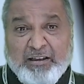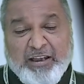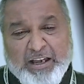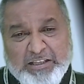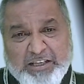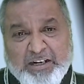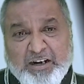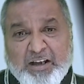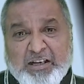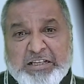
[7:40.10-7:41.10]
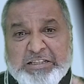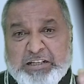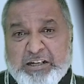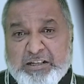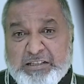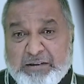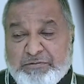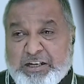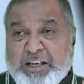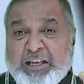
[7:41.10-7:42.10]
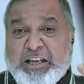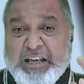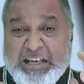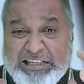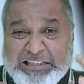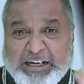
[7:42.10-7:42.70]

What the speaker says: etc. Consider safety is